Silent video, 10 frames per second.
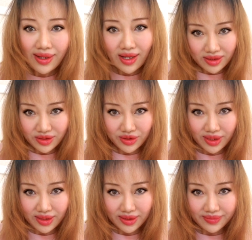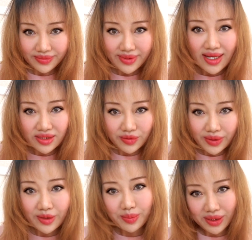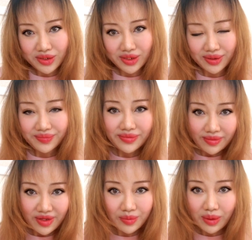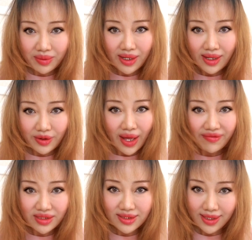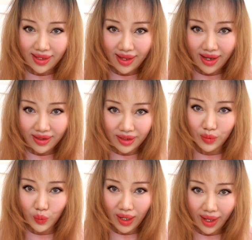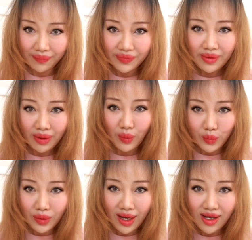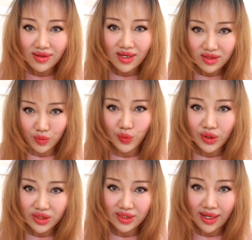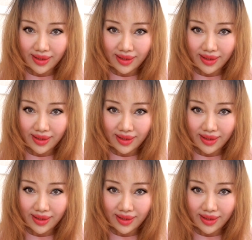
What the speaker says: on the street. That's a real picture. You haven't seen that in Wuhan, but Wuhan is worse than